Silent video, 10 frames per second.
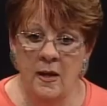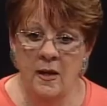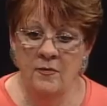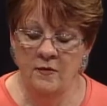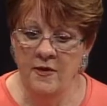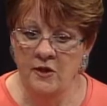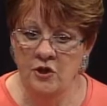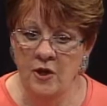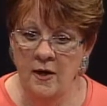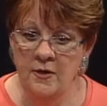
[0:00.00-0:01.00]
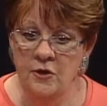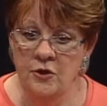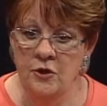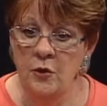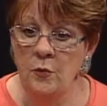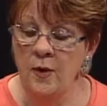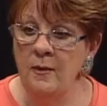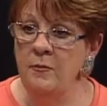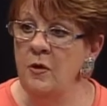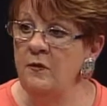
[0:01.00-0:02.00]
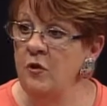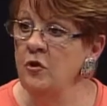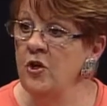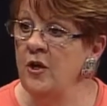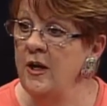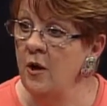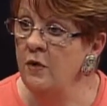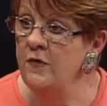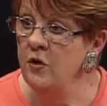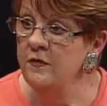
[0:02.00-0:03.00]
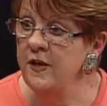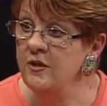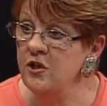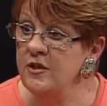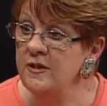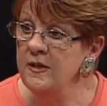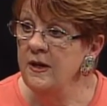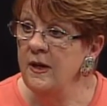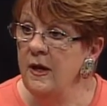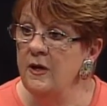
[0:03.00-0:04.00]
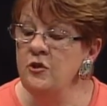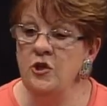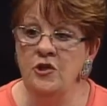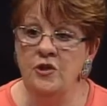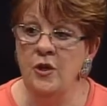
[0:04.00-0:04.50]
in the veg garden too, um, if you're turning over your veggies. Mm -hmm. Just now let's